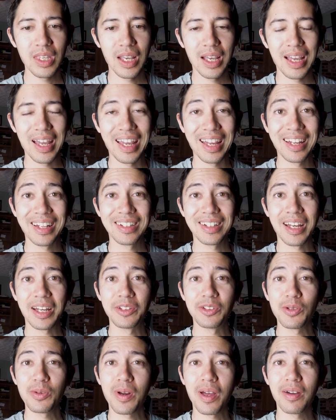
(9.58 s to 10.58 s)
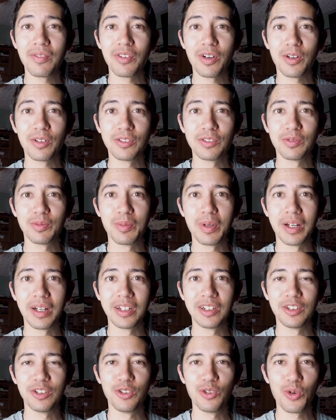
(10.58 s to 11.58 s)
and I don't have all of my
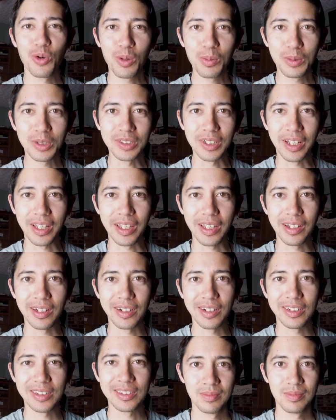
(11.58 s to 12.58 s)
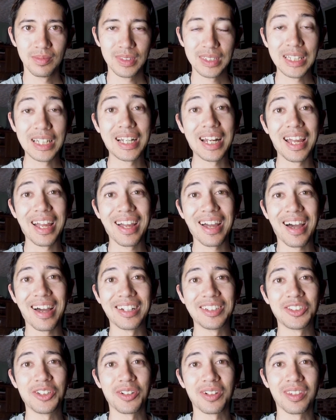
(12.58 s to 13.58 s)
normal gear. Today, I
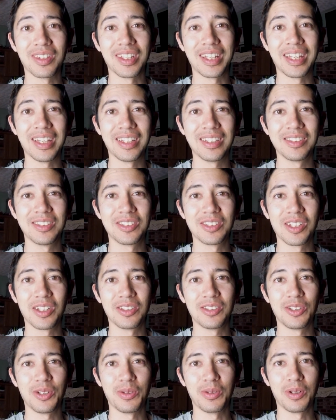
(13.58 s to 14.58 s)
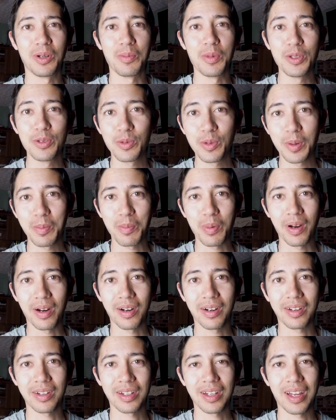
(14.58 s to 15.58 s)
took the kids to an amusement
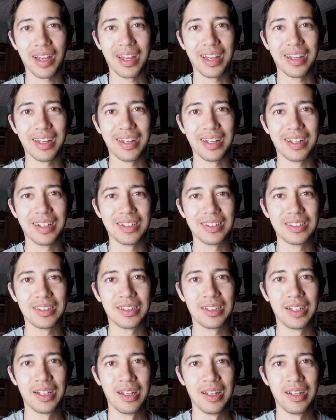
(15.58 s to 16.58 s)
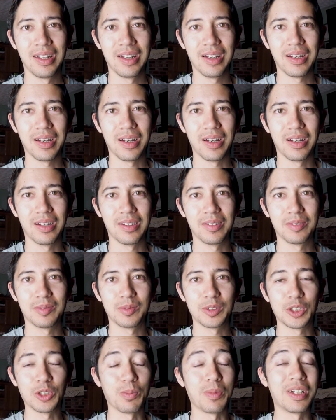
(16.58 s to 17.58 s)
park, and
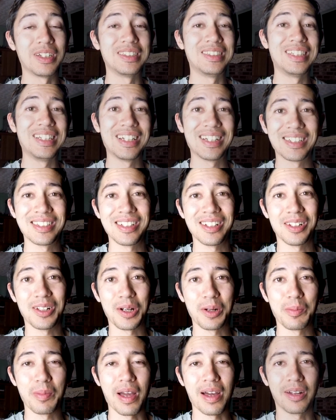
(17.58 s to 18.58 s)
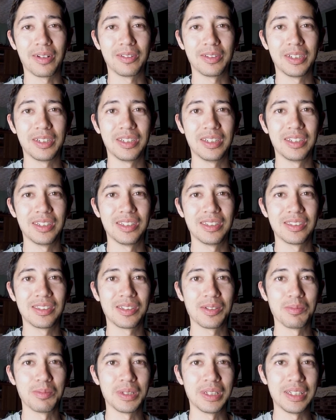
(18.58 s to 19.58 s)
so my DSLR battery is
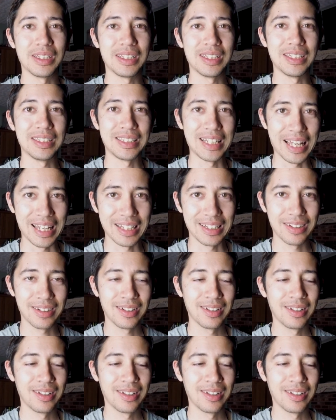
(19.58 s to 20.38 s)
completely dead.